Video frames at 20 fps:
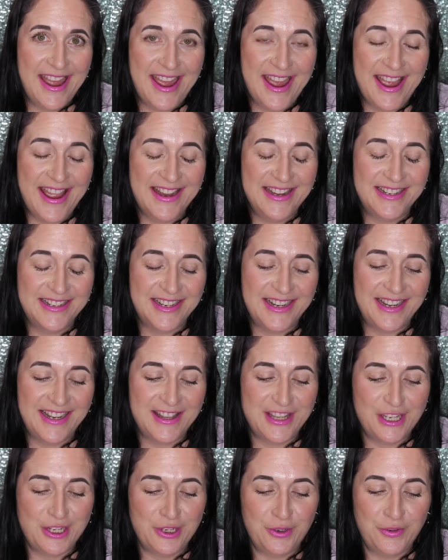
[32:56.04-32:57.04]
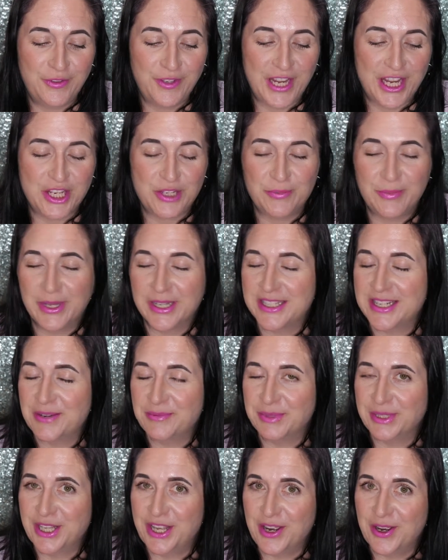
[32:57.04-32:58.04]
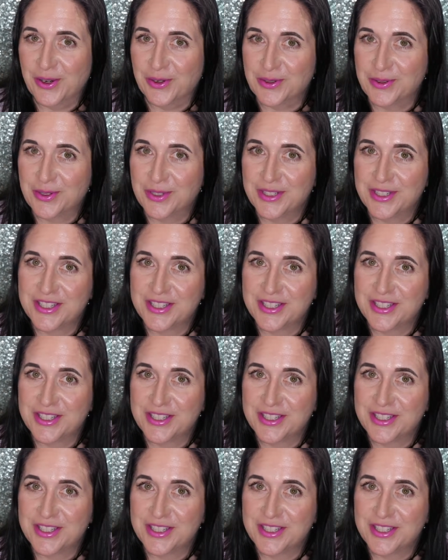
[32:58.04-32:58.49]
and hit that notification bell down below